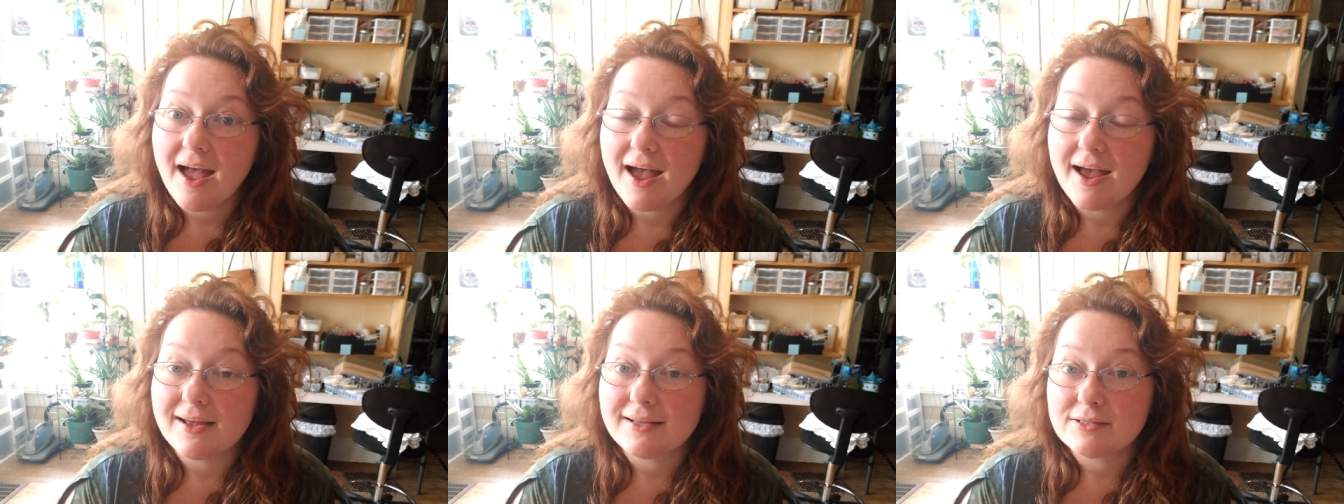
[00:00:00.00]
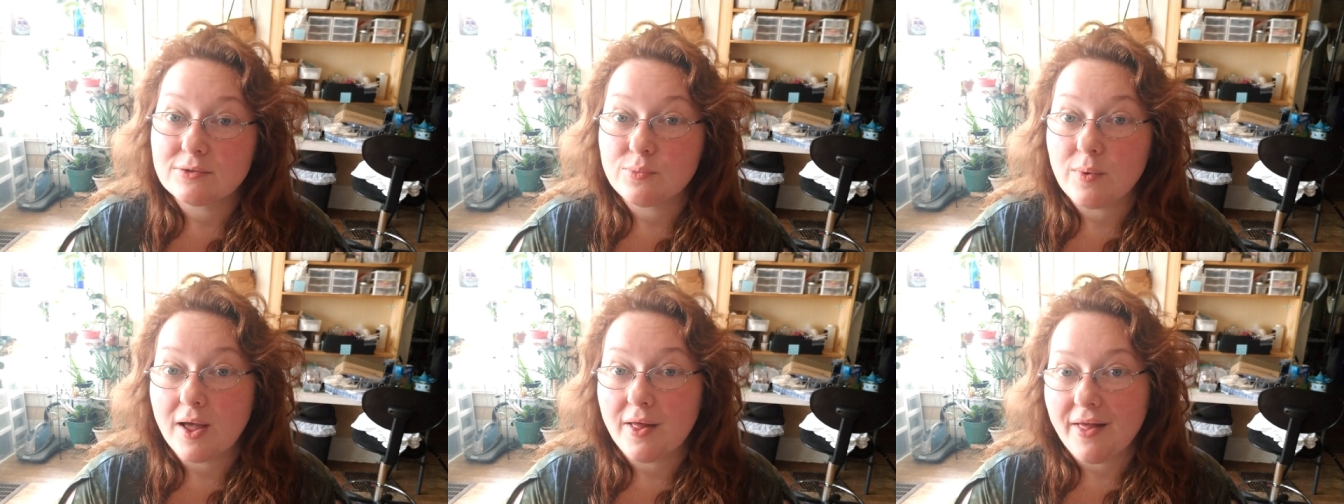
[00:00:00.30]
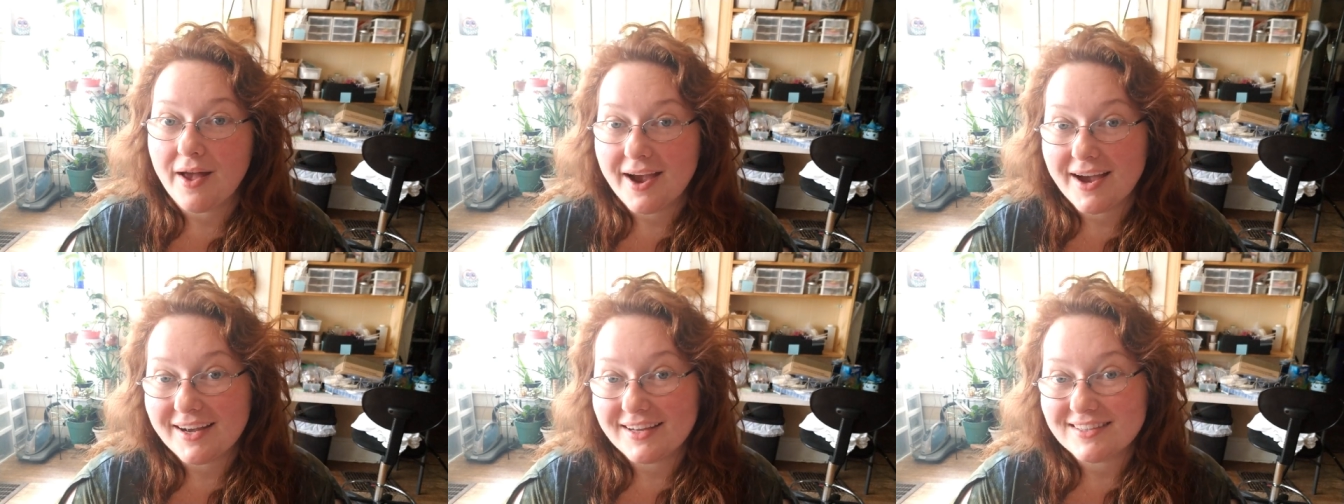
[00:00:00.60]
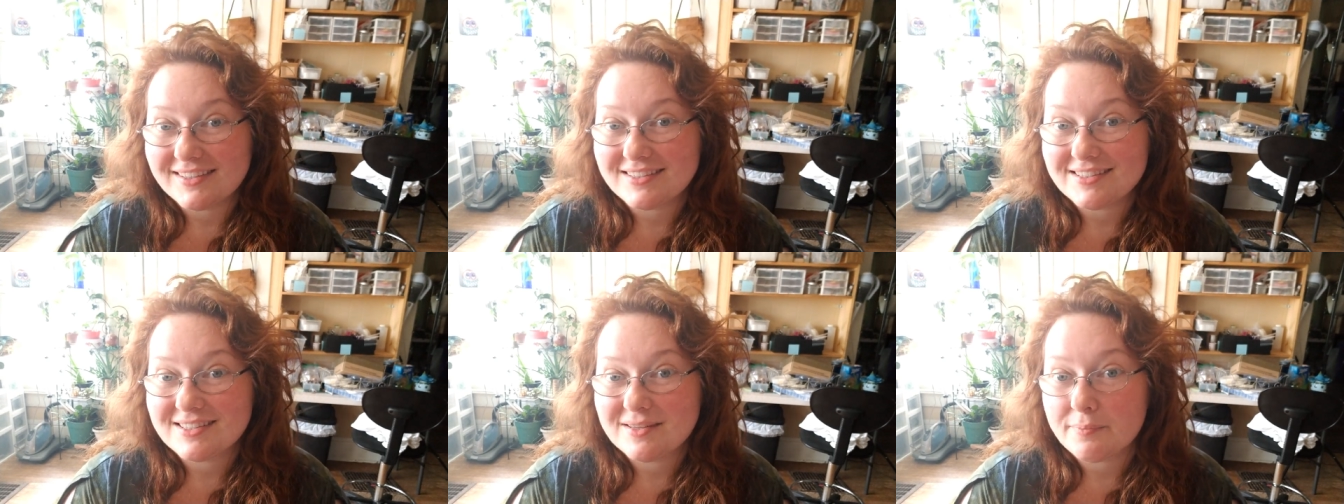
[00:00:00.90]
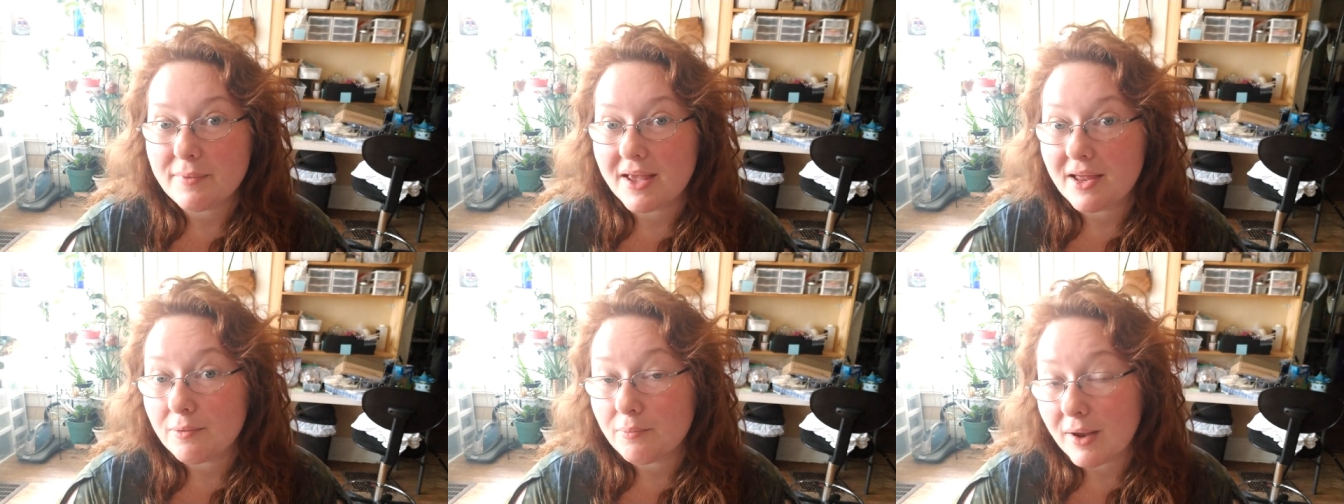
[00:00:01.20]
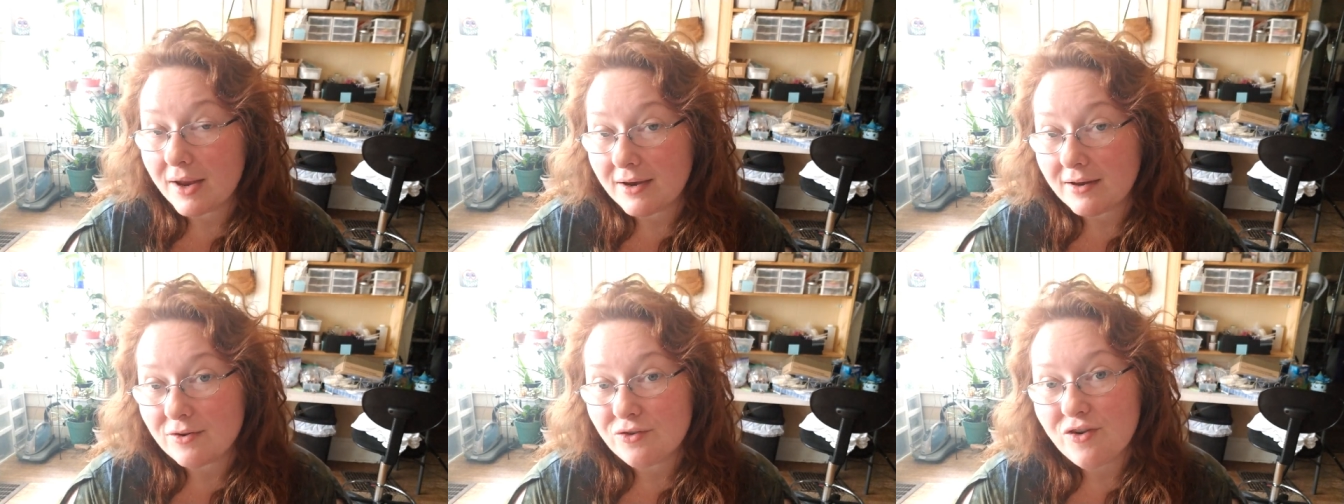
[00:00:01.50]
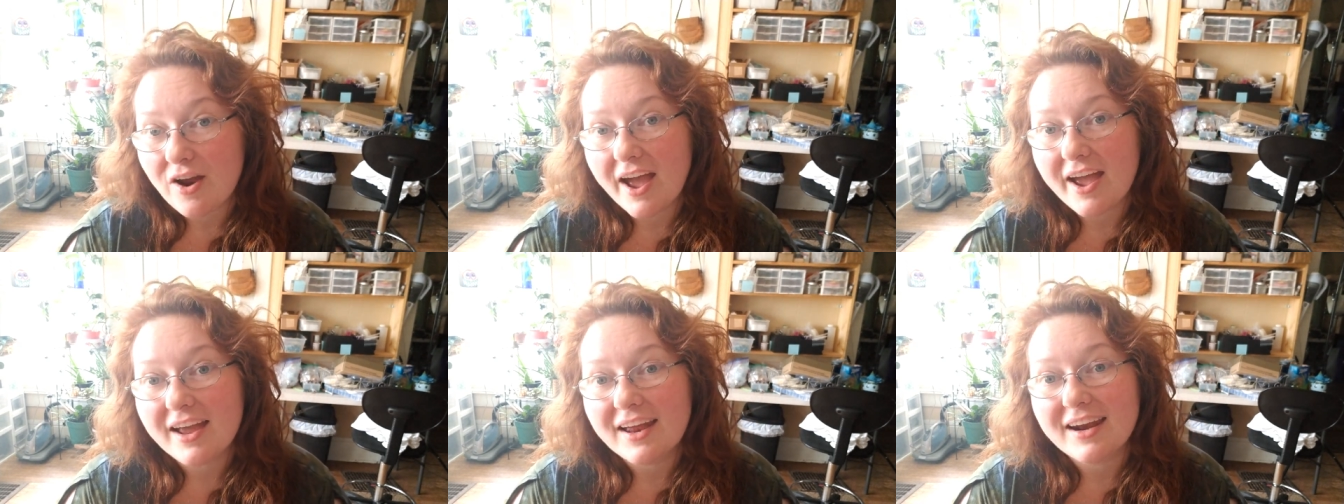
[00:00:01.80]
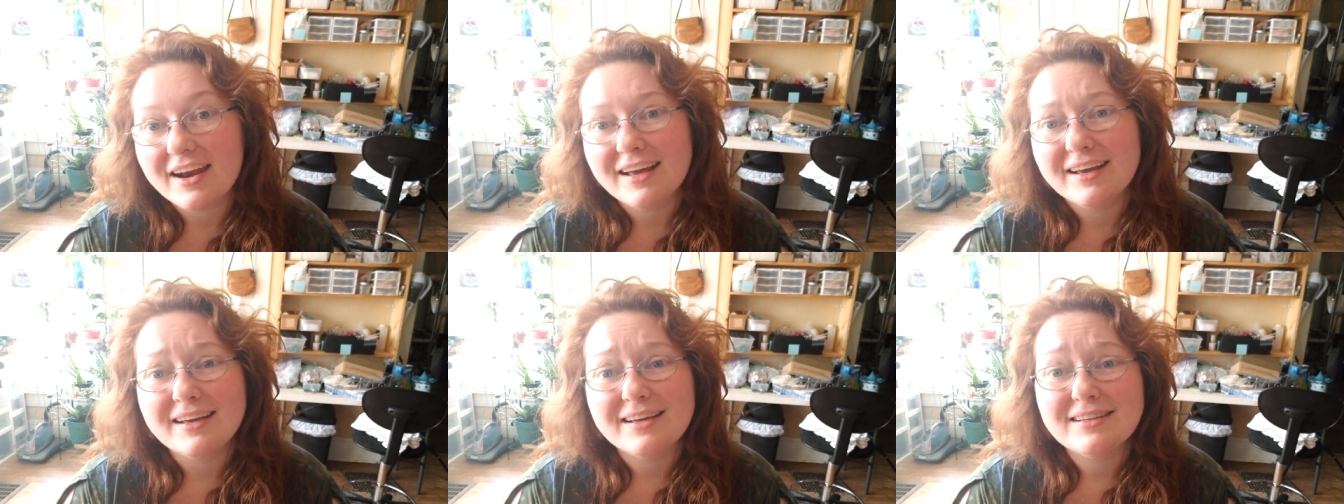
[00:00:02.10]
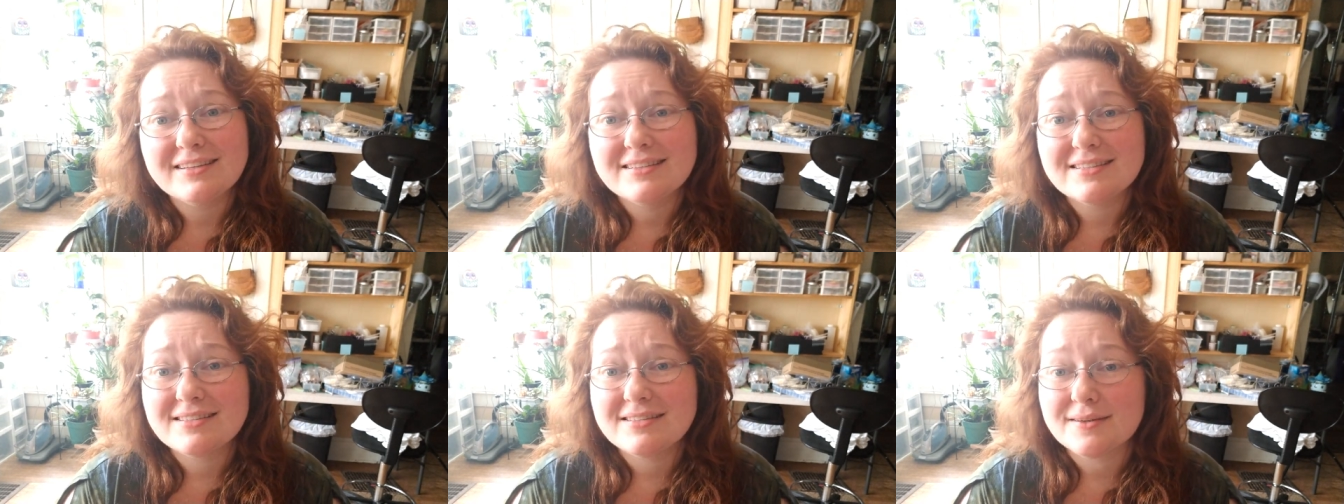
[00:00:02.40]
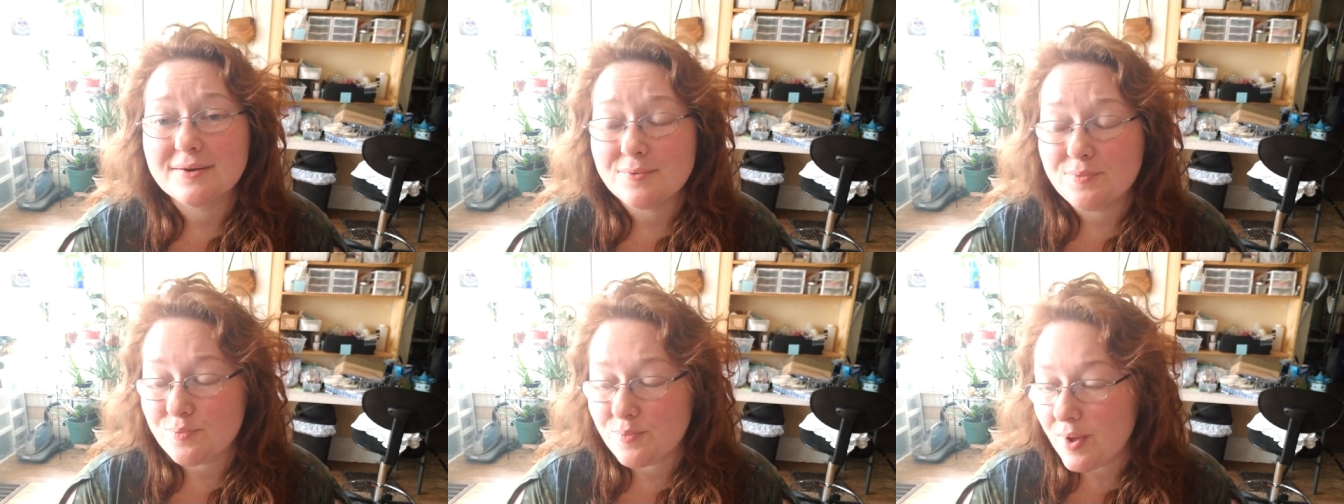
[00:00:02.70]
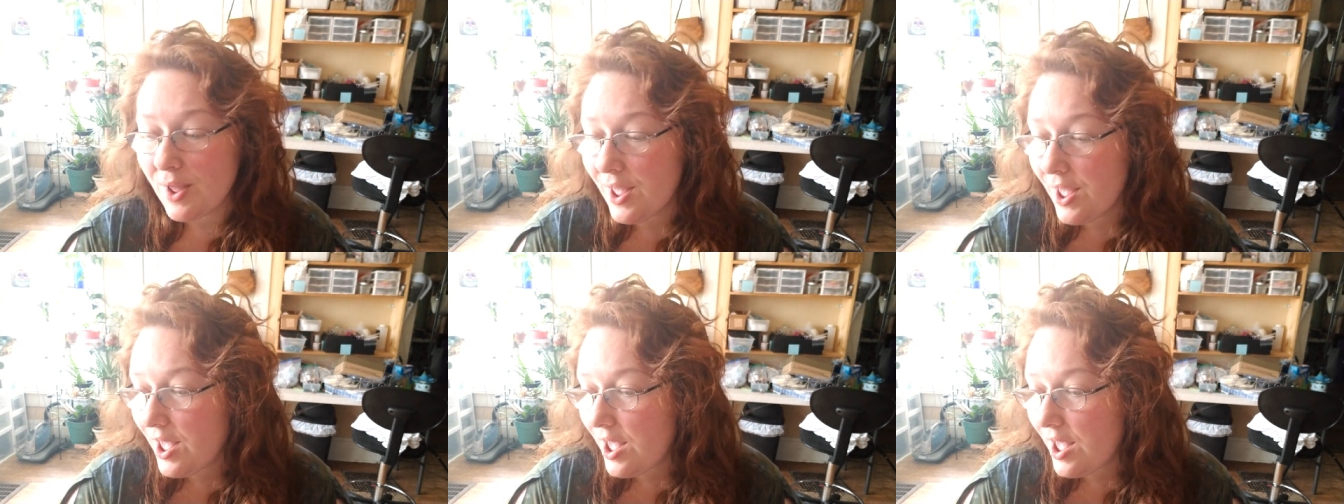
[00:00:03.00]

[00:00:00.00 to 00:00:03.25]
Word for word: as well as some hand-painted dragon eyes, some